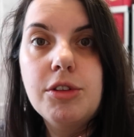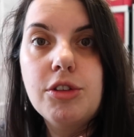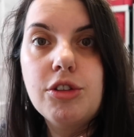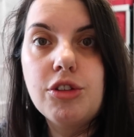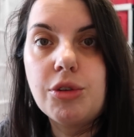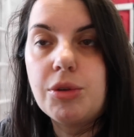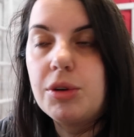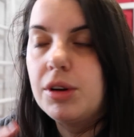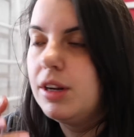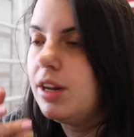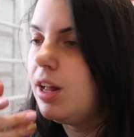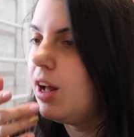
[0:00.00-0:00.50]

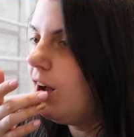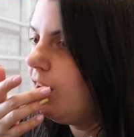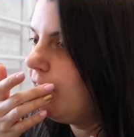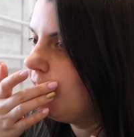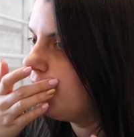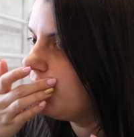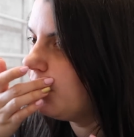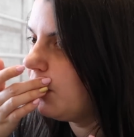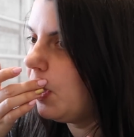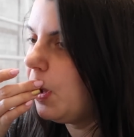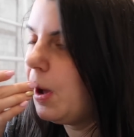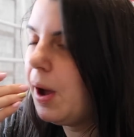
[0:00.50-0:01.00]
soon
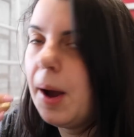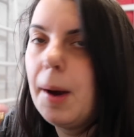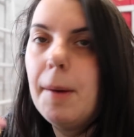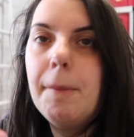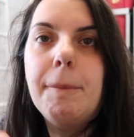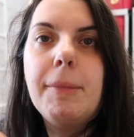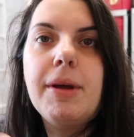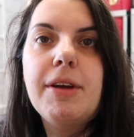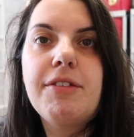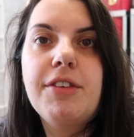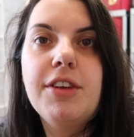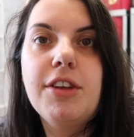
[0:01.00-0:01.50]
enough.
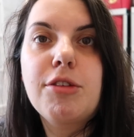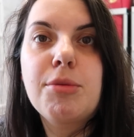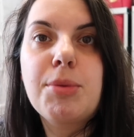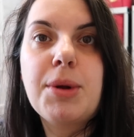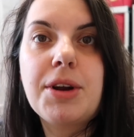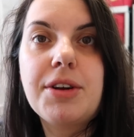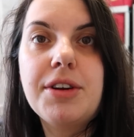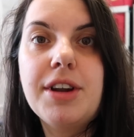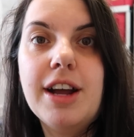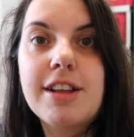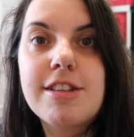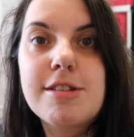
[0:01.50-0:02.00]
It feels
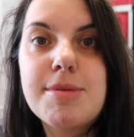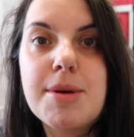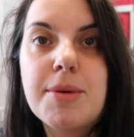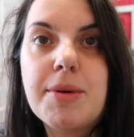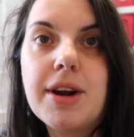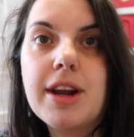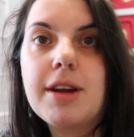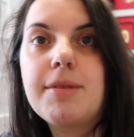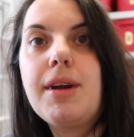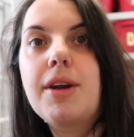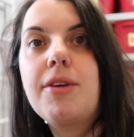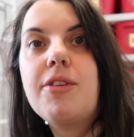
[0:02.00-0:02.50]
weird not to be
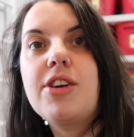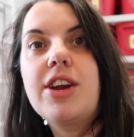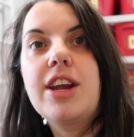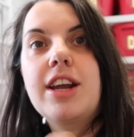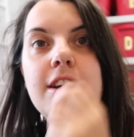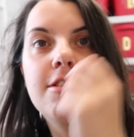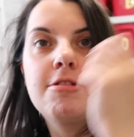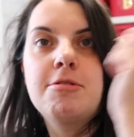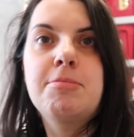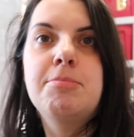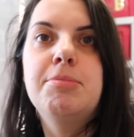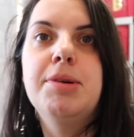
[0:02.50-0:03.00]
wearing my
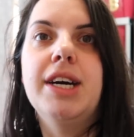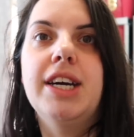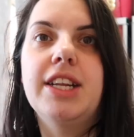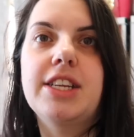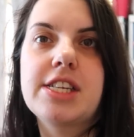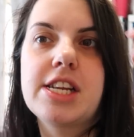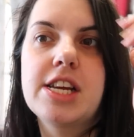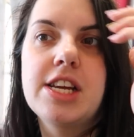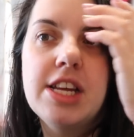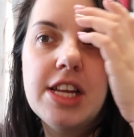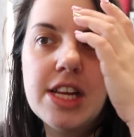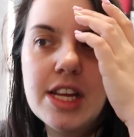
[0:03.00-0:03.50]
ring,
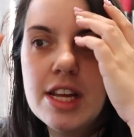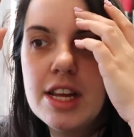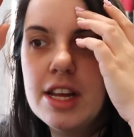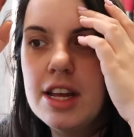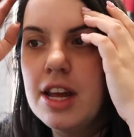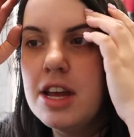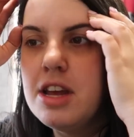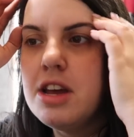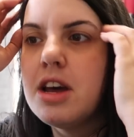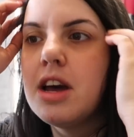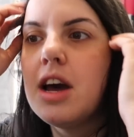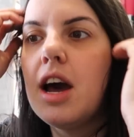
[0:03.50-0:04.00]
but
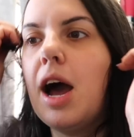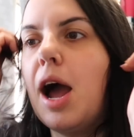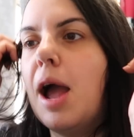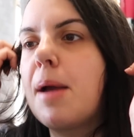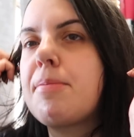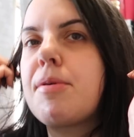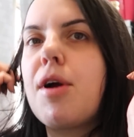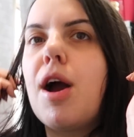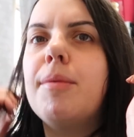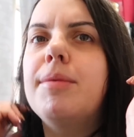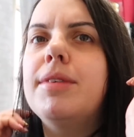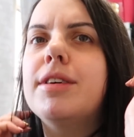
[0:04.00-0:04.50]

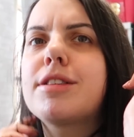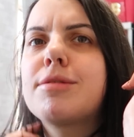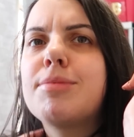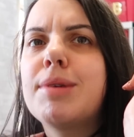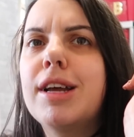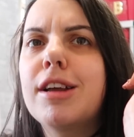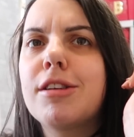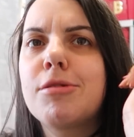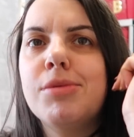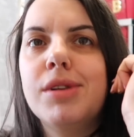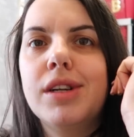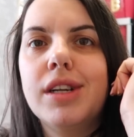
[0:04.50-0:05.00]
I promise
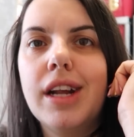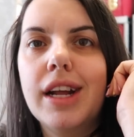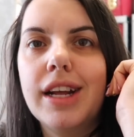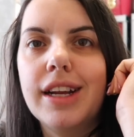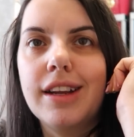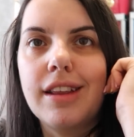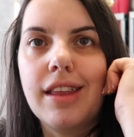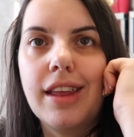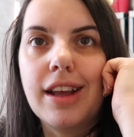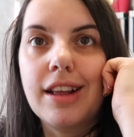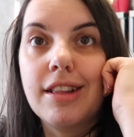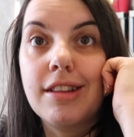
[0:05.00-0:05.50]
my husband and
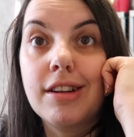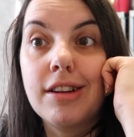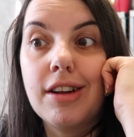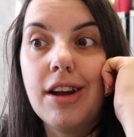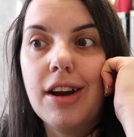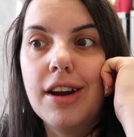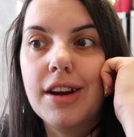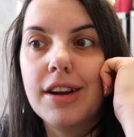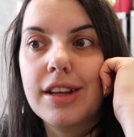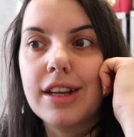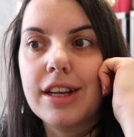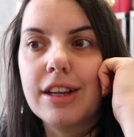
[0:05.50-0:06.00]
I like did
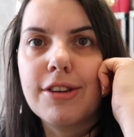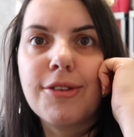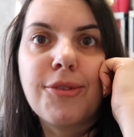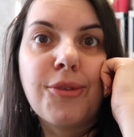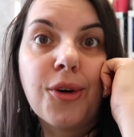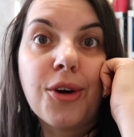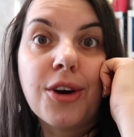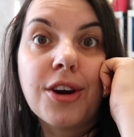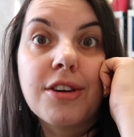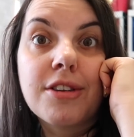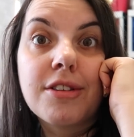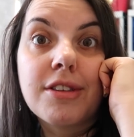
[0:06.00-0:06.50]
not get
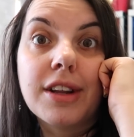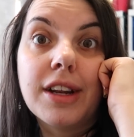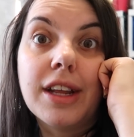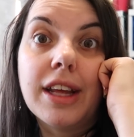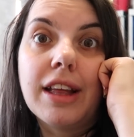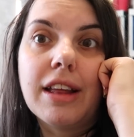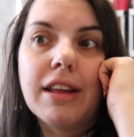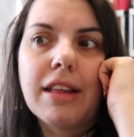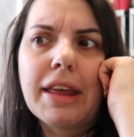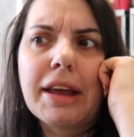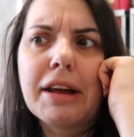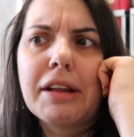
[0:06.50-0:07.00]
divorced and
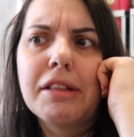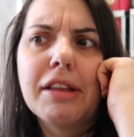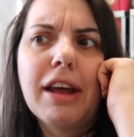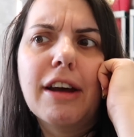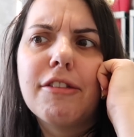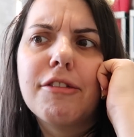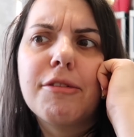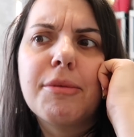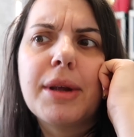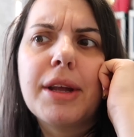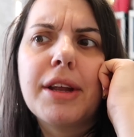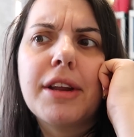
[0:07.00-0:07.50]
he like
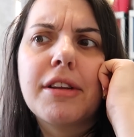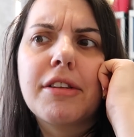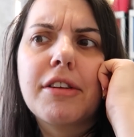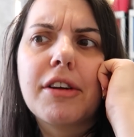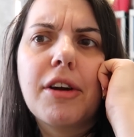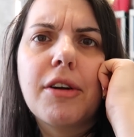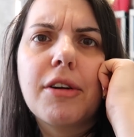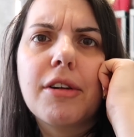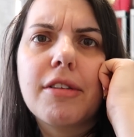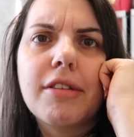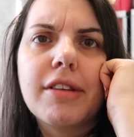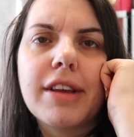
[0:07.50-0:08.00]
left me to
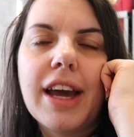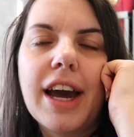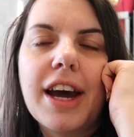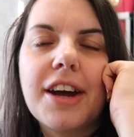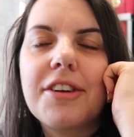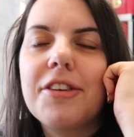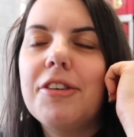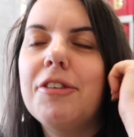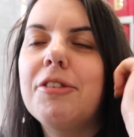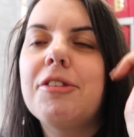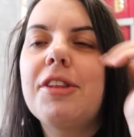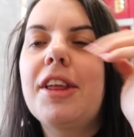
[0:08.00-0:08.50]
go to
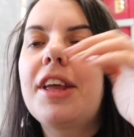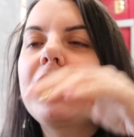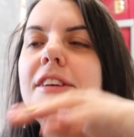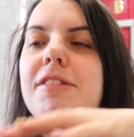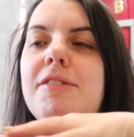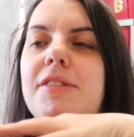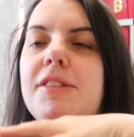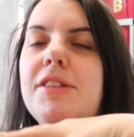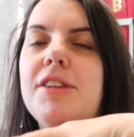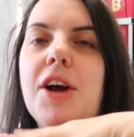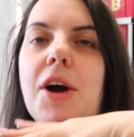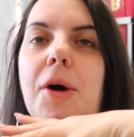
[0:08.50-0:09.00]
Seattle.
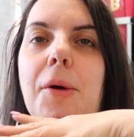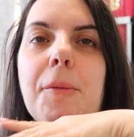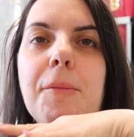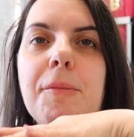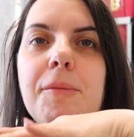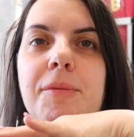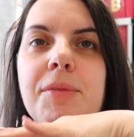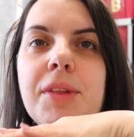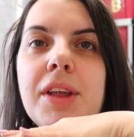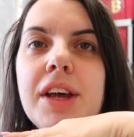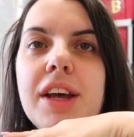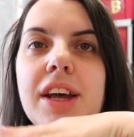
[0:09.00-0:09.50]
Like, no.